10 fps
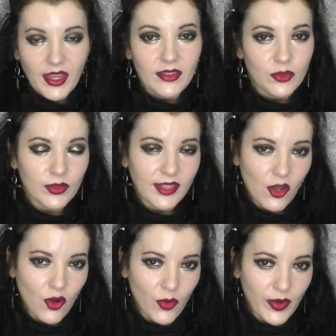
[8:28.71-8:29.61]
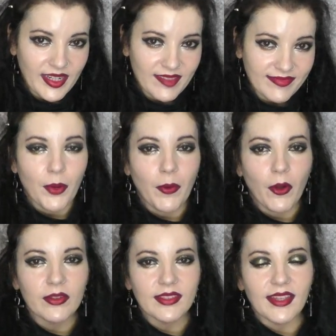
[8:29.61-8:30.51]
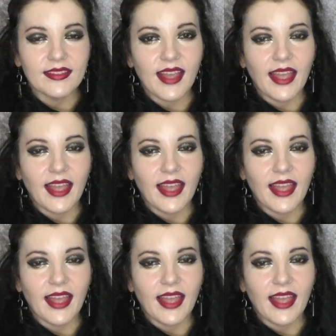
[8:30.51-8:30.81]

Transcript: Susan Owen proposes